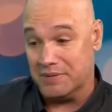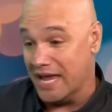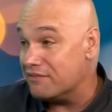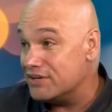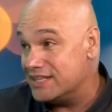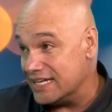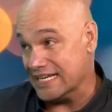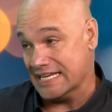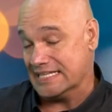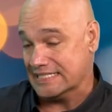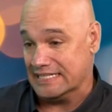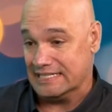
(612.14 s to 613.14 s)
mean, everything
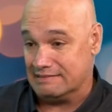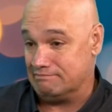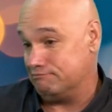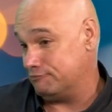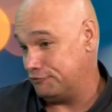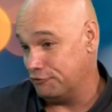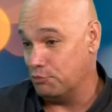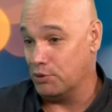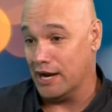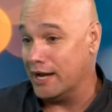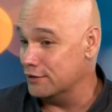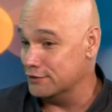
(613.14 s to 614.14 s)
is from what
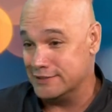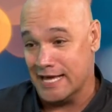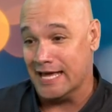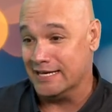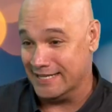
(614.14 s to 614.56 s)
I understand.